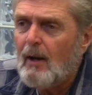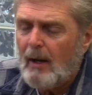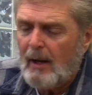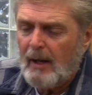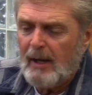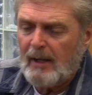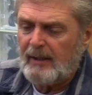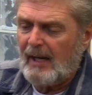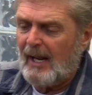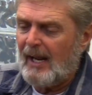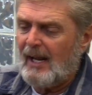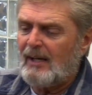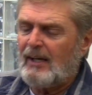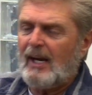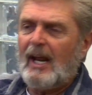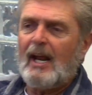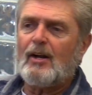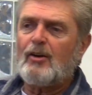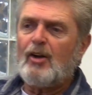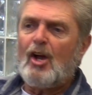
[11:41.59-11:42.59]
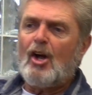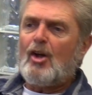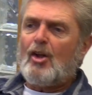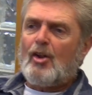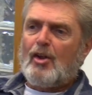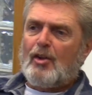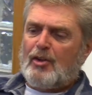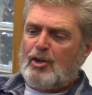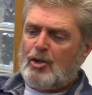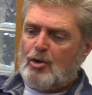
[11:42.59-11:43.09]
And
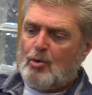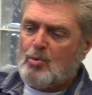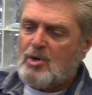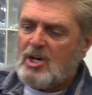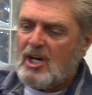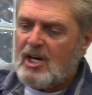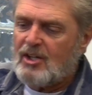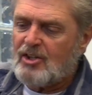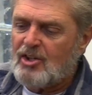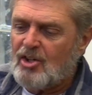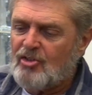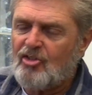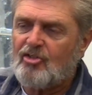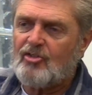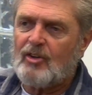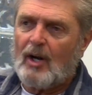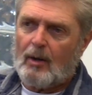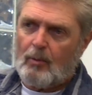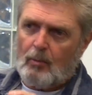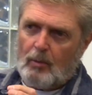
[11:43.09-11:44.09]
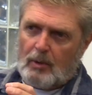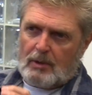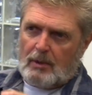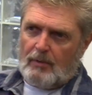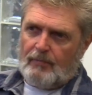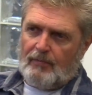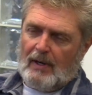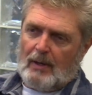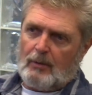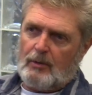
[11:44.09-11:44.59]
you need to start with
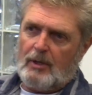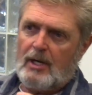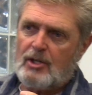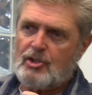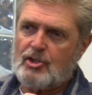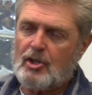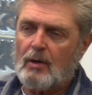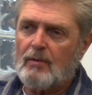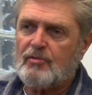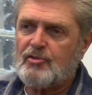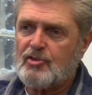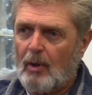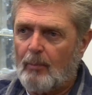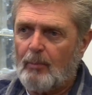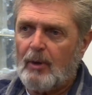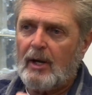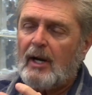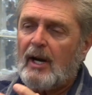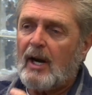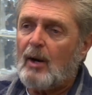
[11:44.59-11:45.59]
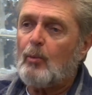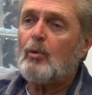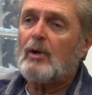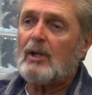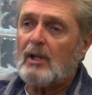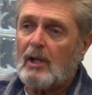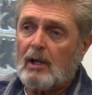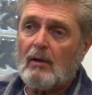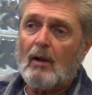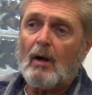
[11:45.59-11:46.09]
the foundation of somebody that
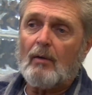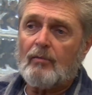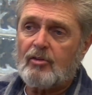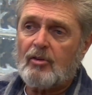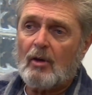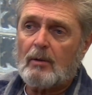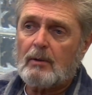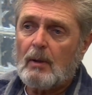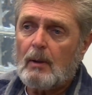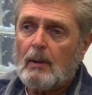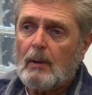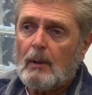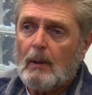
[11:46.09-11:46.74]
really loves it.